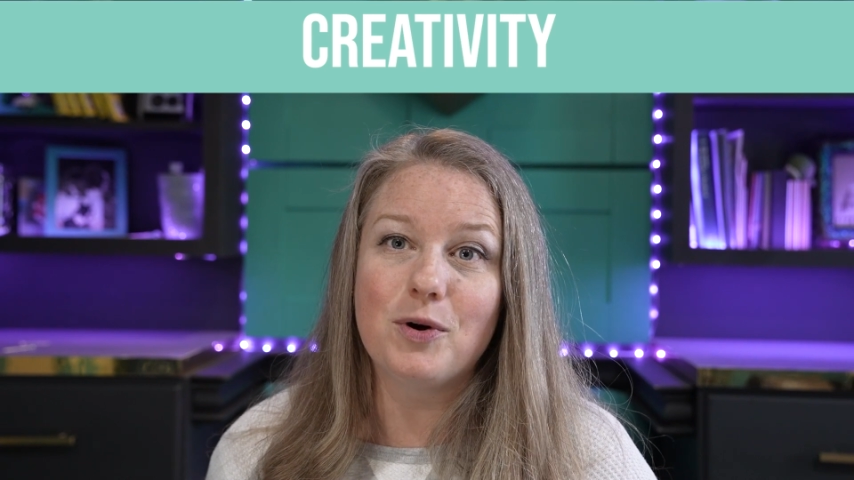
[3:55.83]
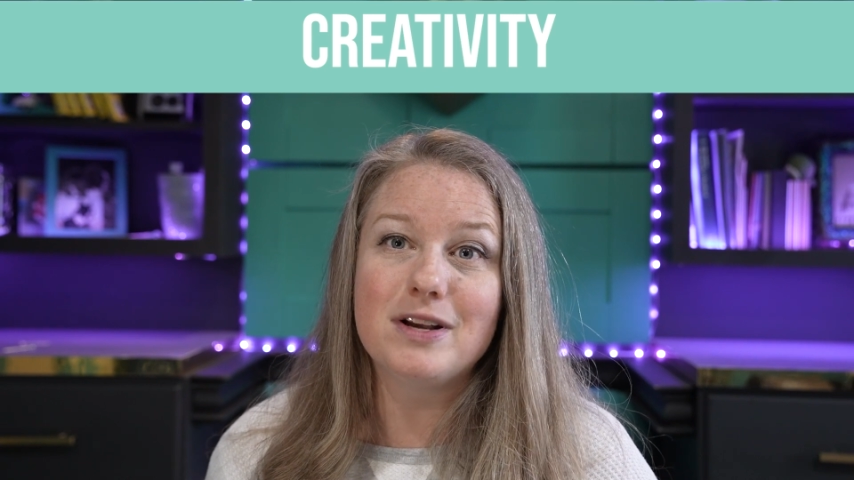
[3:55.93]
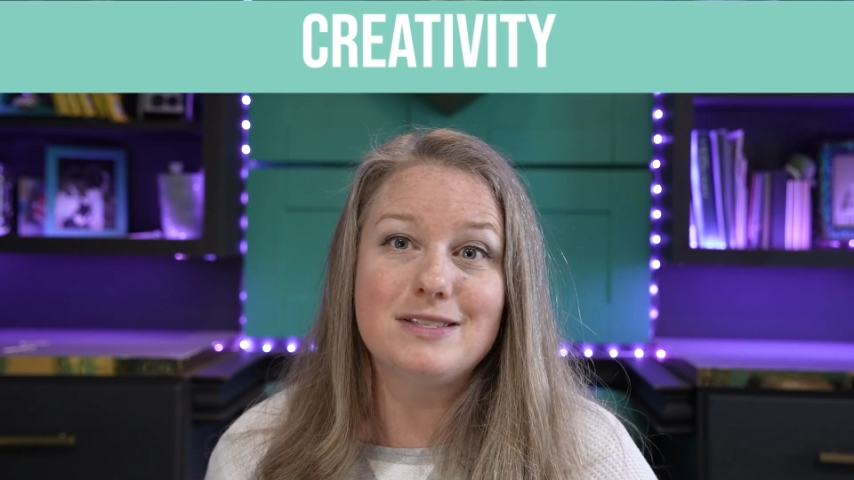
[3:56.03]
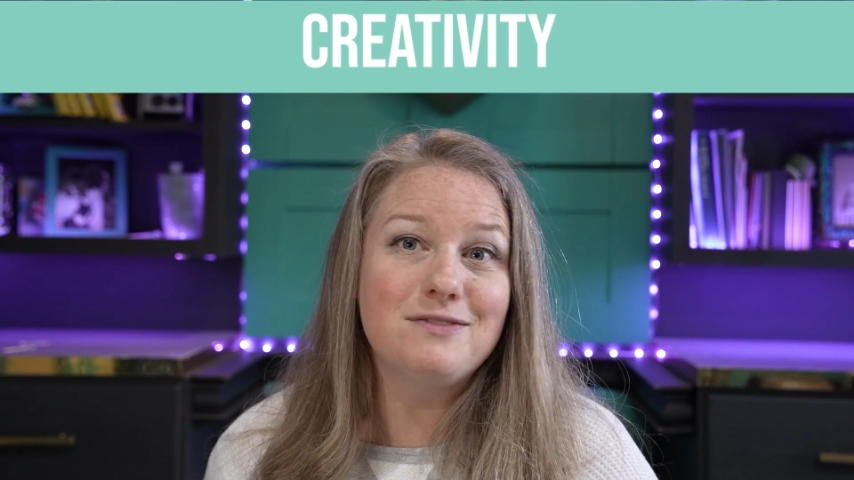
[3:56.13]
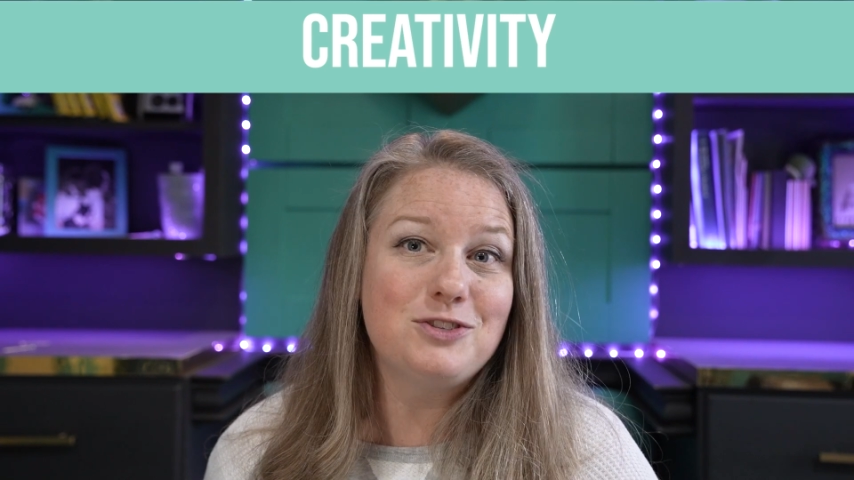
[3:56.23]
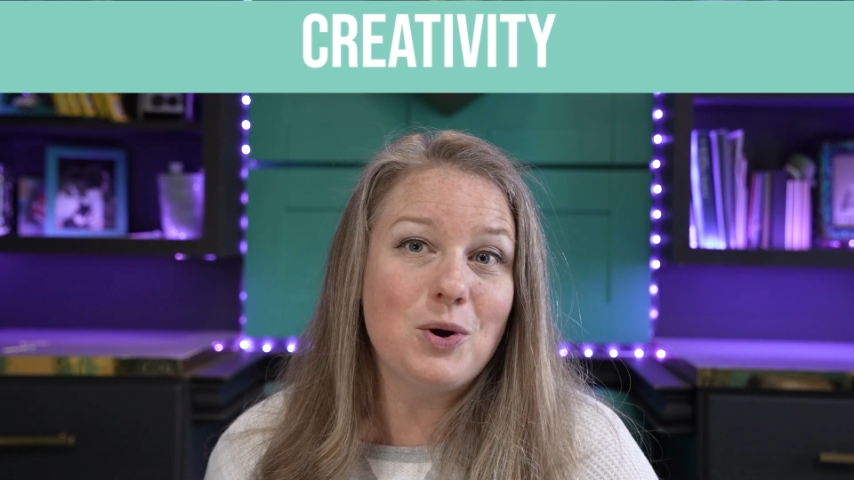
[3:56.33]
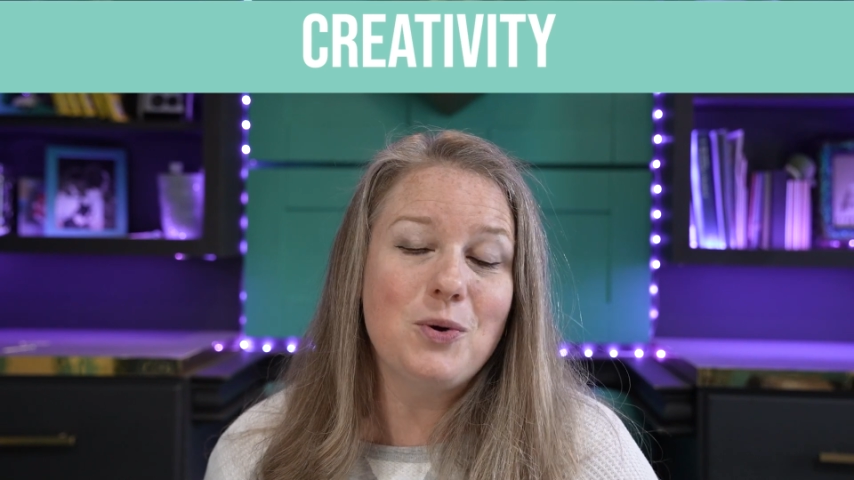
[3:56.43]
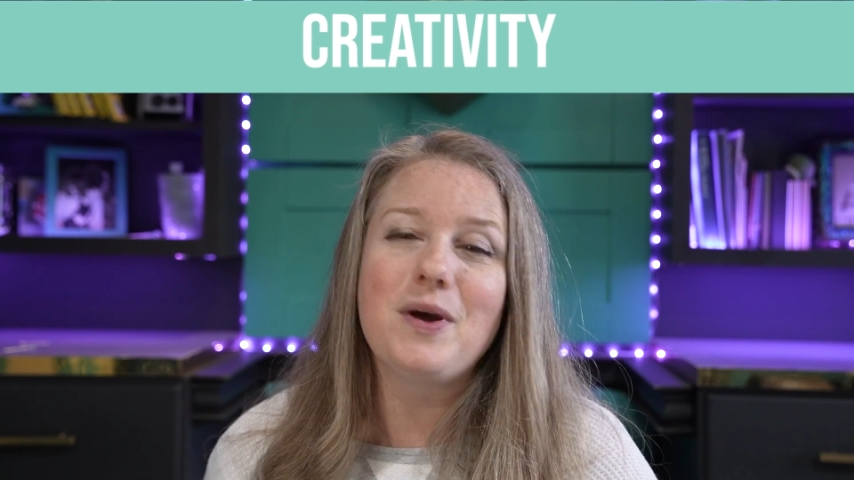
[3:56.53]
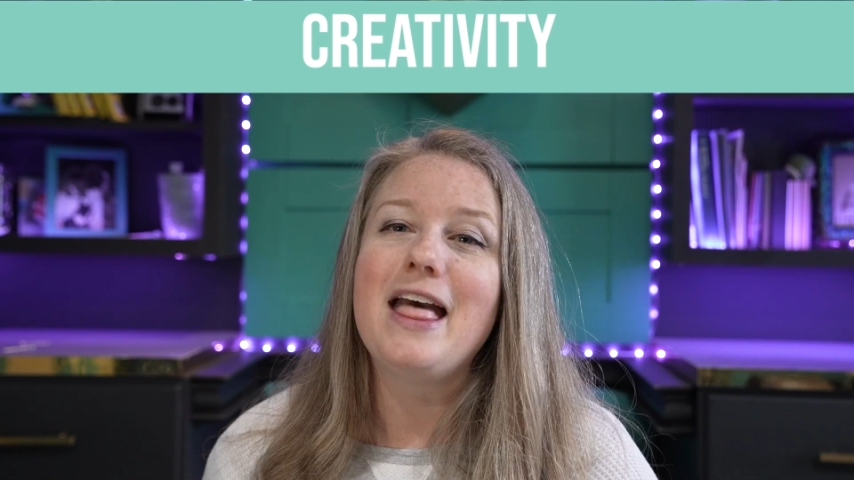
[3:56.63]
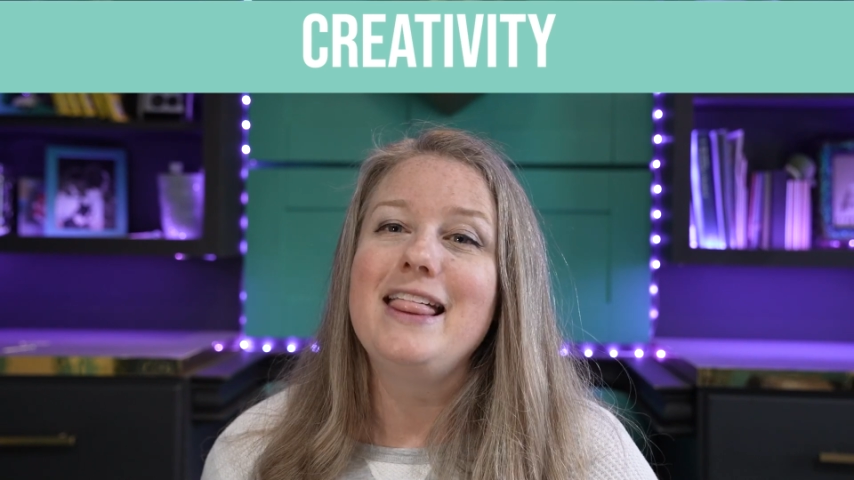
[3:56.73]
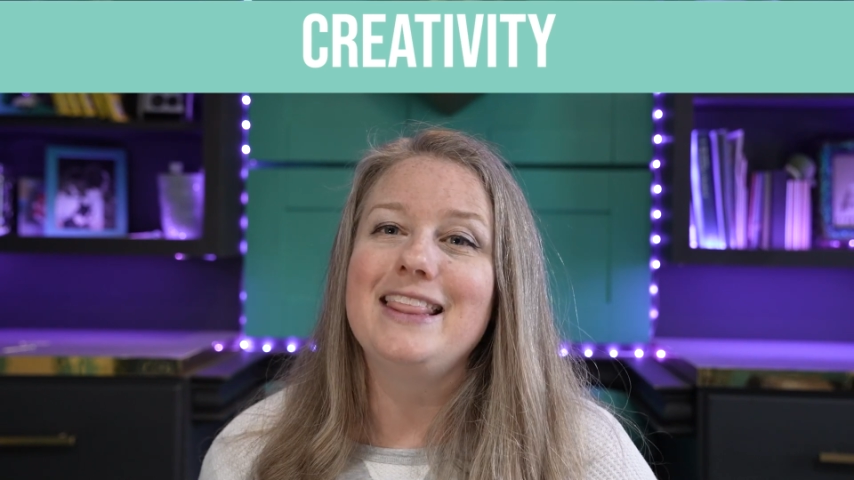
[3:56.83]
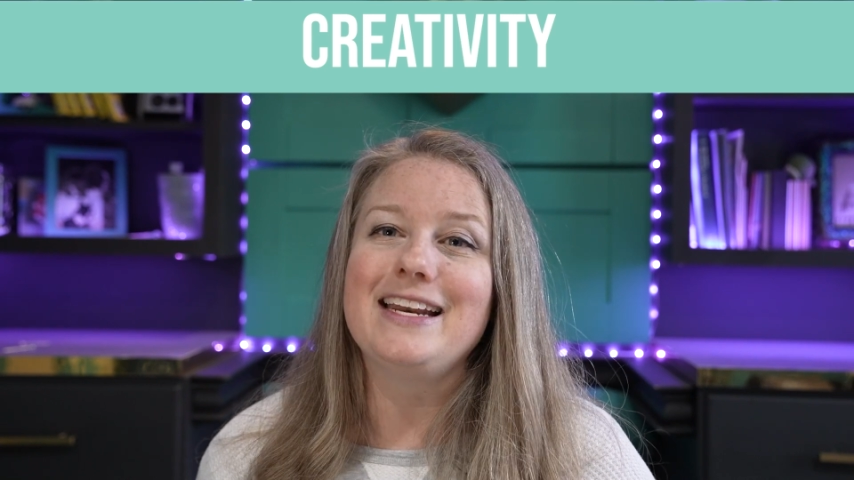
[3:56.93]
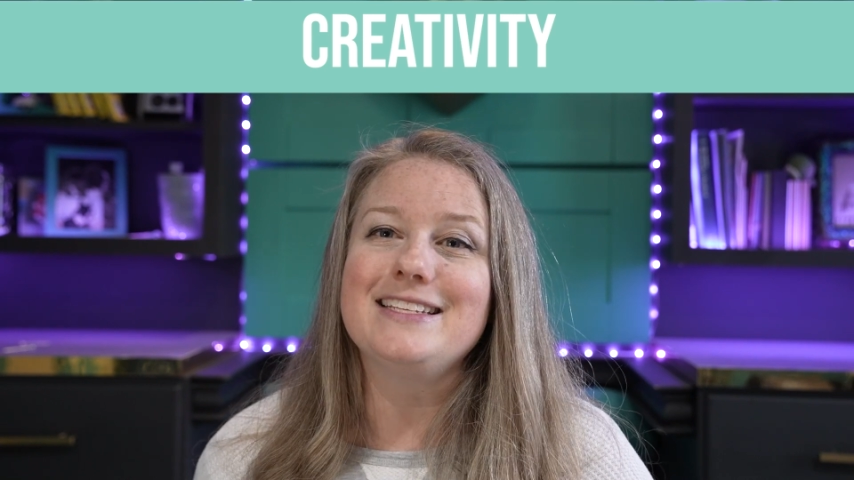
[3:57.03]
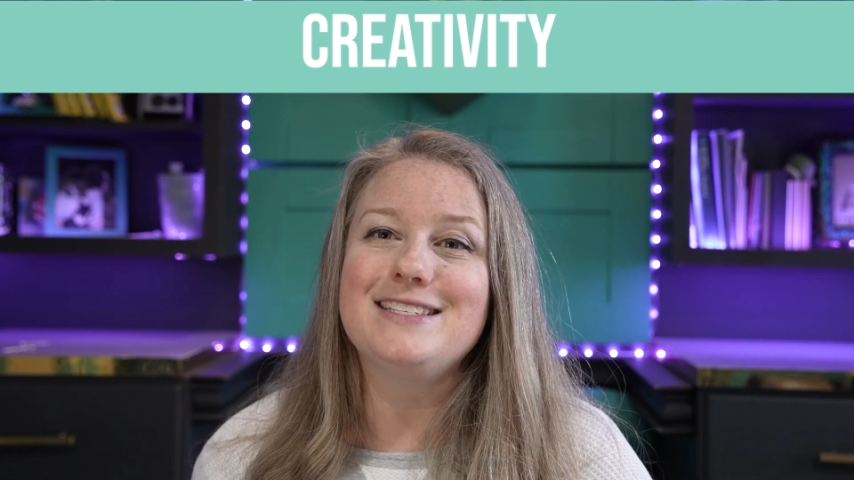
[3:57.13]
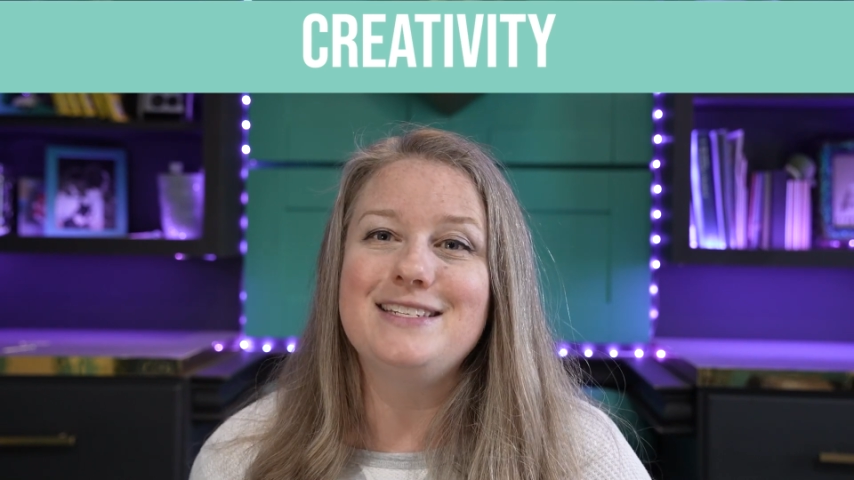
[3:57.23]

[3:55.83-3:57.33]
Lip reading: Because if so, that is